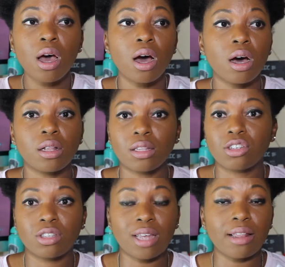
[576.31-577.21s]
Let's
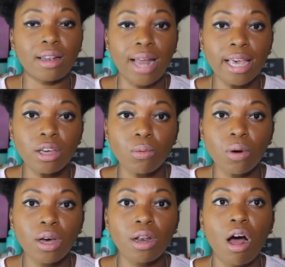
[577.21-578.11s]
just say the Nike
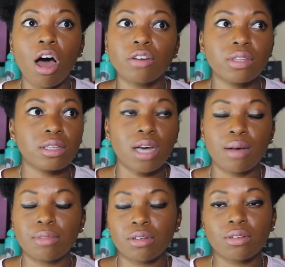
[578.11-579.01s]
one.
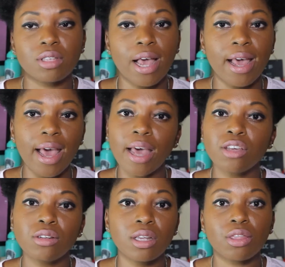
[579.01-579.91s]
Oftentimes they'll say, hey,
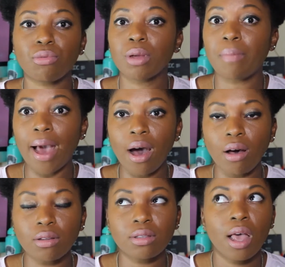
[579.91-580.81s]
you did 3
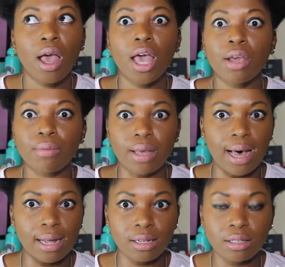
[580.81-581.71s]
miles. In
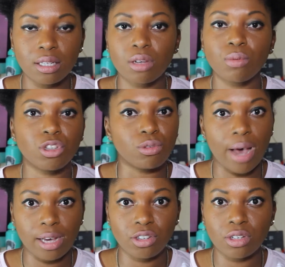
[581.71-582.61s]
reality, what you
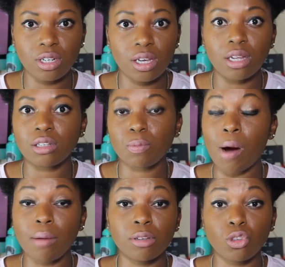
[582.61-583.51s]
actually did is
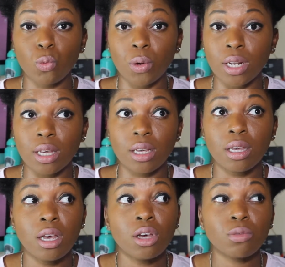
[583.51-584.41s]
probably
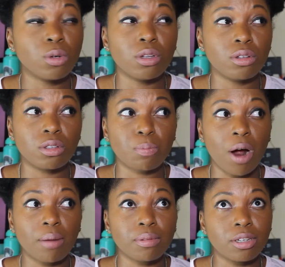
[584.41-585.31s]

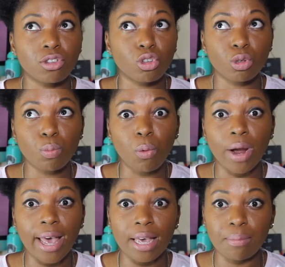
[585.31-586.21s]

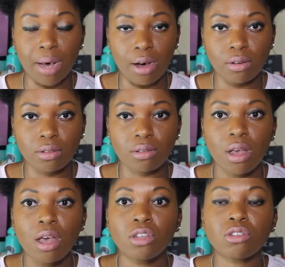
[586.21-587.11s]
2.8 miles.
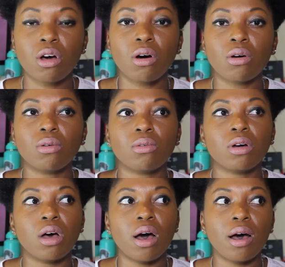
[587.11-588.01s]
So
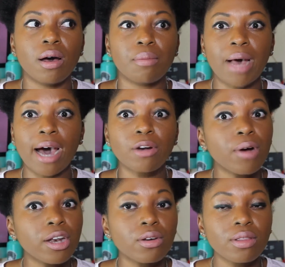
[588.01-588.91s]
how do
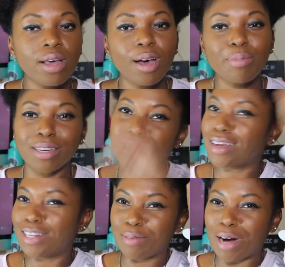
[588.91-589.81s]
I know that? Because
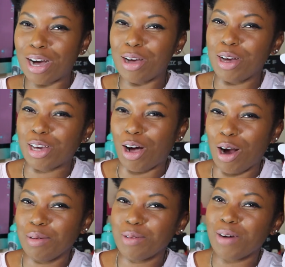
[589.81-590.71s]
I did my
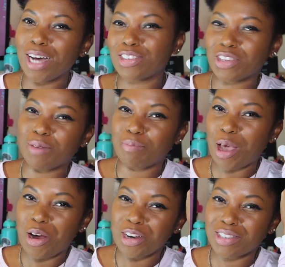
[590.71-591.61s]
Garmin watch
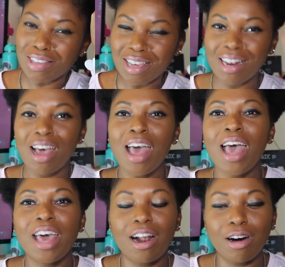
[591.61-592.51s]
comparison,
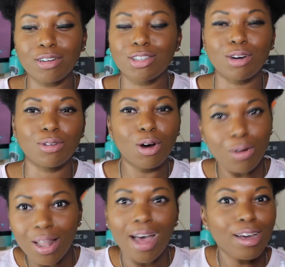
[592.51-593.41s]
and I also know
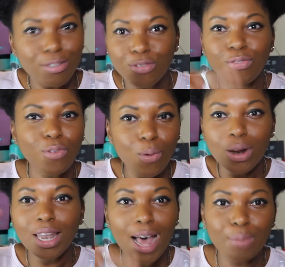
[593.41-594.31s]
like
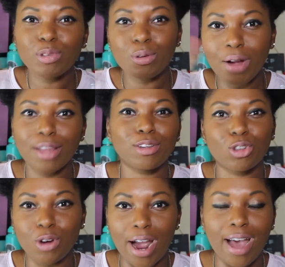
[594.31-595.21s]
4 laps around the
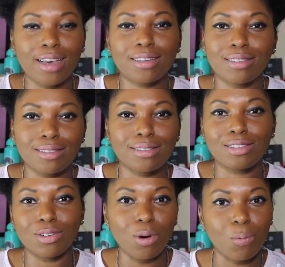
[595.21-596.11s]
track
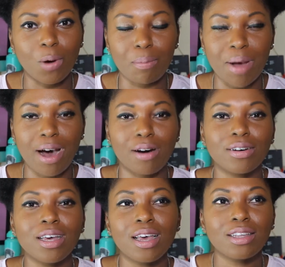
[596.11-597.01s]
is, you know, 1
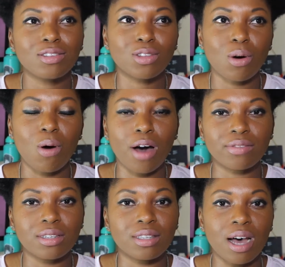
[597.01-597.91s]
mile. And so
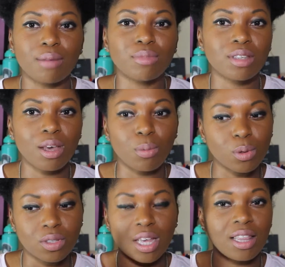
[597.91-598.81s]
oftentimes it
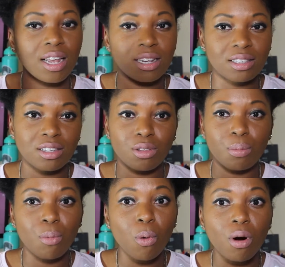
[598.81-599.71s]
will say that it's either
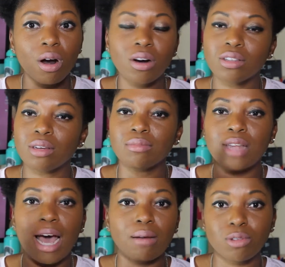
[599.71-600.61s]
more, or some
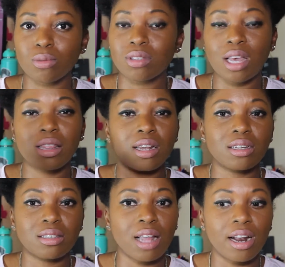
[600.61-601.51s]
apps will say that
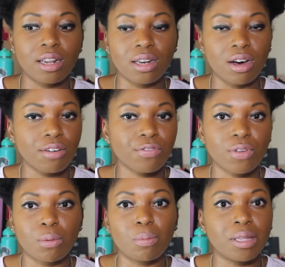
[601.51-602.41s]
it's not enough.
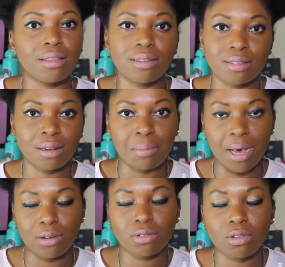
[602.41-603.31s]
It would be less 1
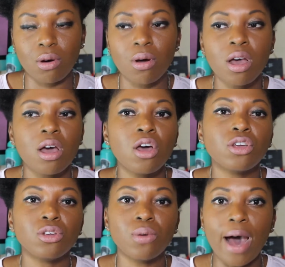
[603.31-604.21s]
mile. So
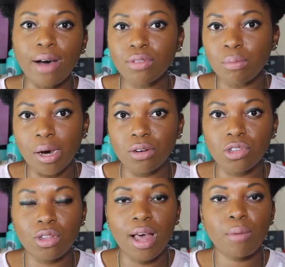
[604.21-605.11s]
you have to
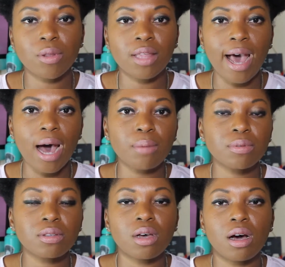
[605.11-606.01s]
monitor that with the
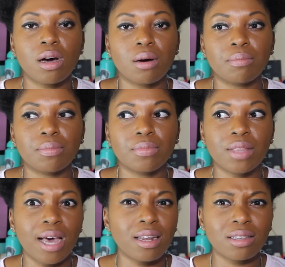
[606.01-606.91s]
apps.
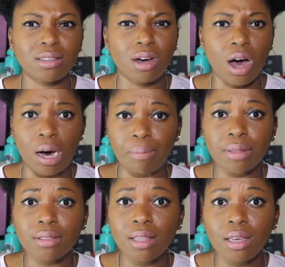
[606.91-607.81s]
That is a
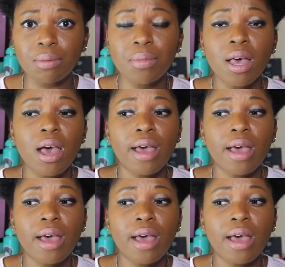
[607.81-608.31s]
common theme.